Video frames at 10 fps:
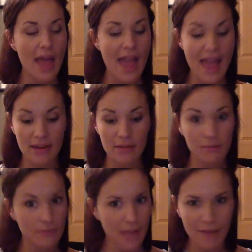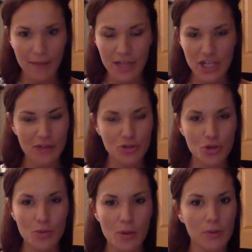and my challenge
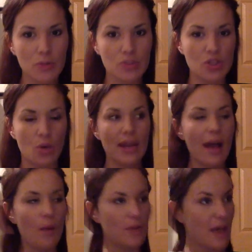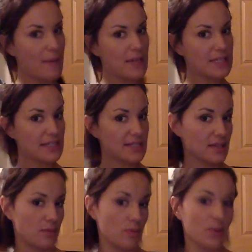group number was going down with how many Success
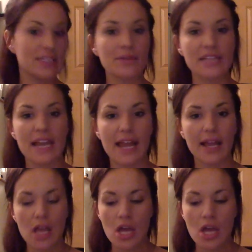Club points I was hitting.